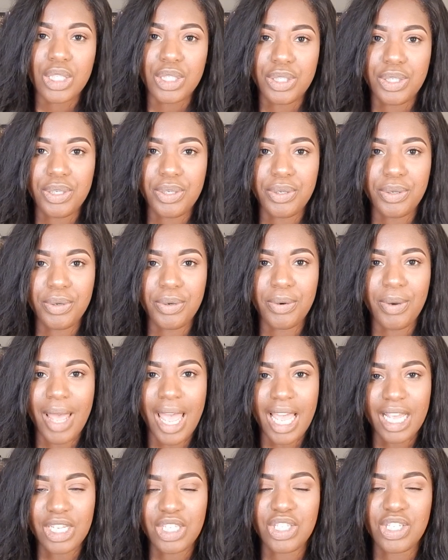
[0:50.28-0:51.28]
to
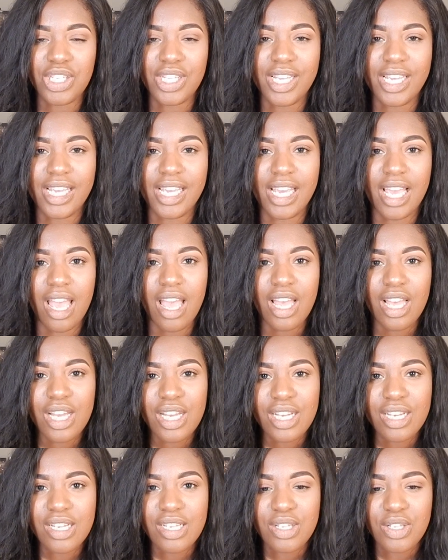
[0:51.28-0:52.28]
actually
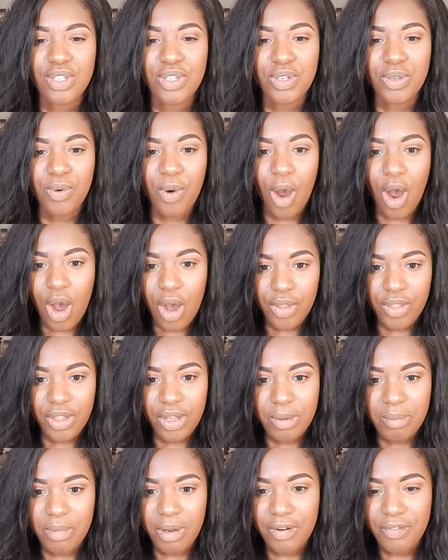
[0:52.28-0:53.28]
do all
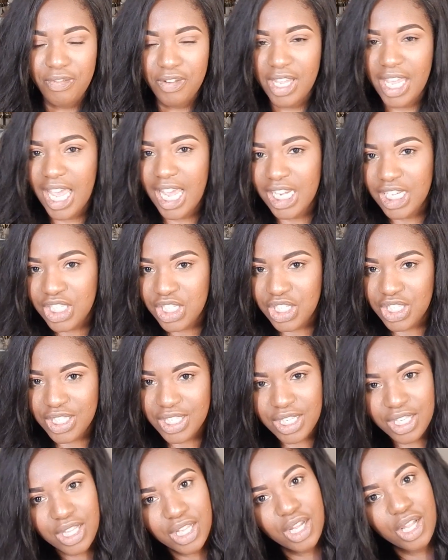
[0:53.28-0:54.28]
the
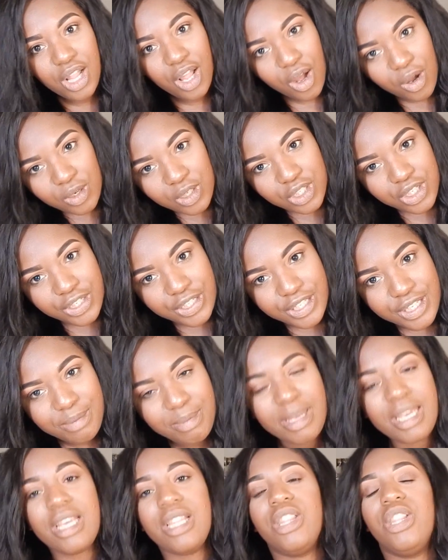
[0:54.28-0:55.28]
modifications to the closure to
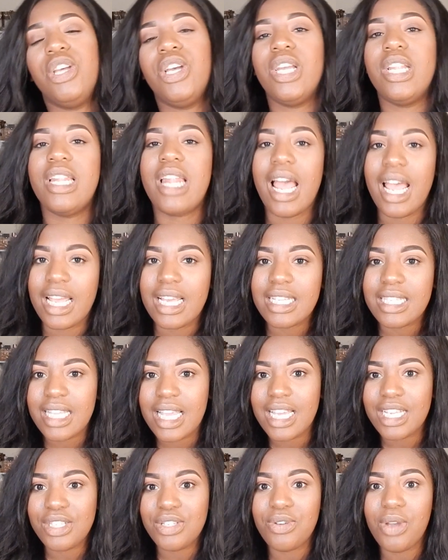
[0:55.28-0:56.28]
make it look nice
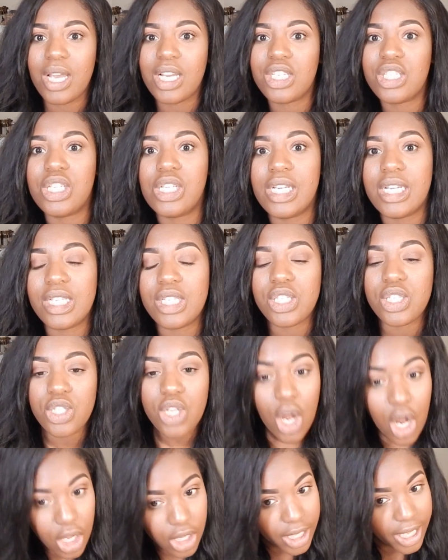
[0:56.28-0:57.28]
and to actually
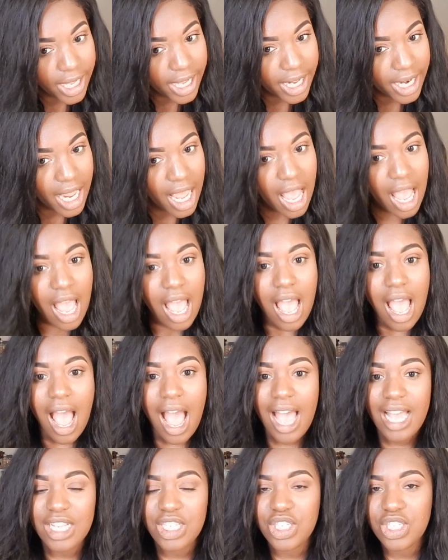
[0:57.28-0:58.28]
install it.
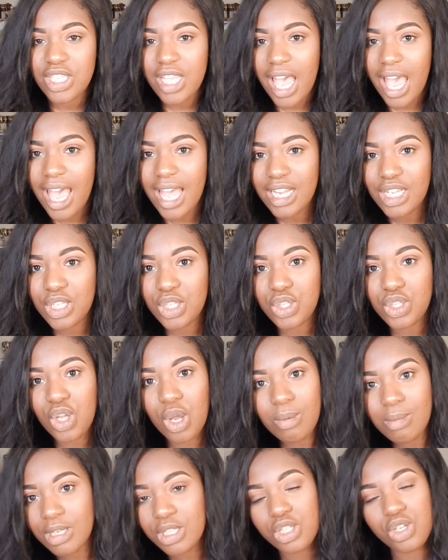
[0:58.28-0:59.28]
I just had
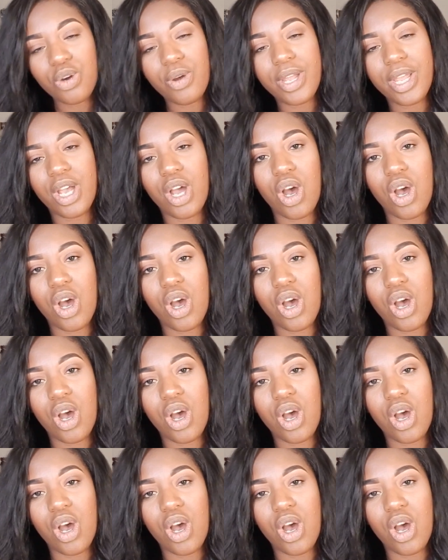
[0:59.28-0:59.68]
so much going